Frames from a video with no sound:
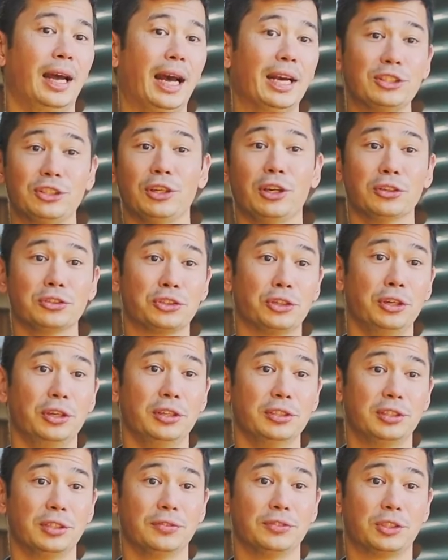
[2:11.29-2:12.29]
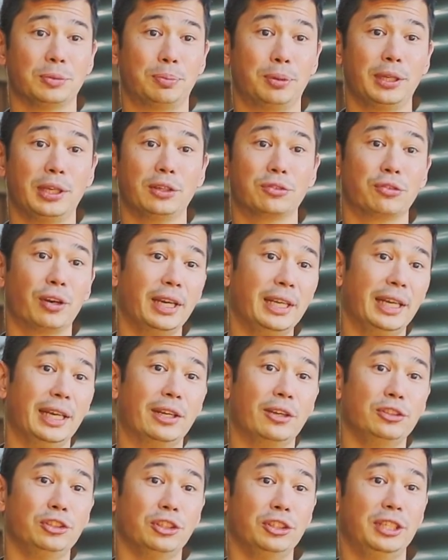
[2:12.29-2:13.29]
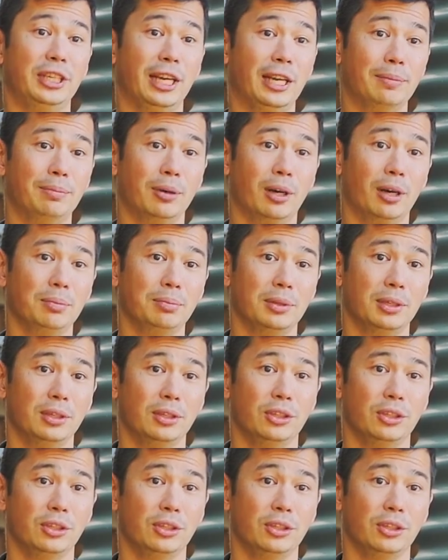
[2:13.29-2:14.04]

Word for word: As an alternative to putting a rainhead on your downpipe,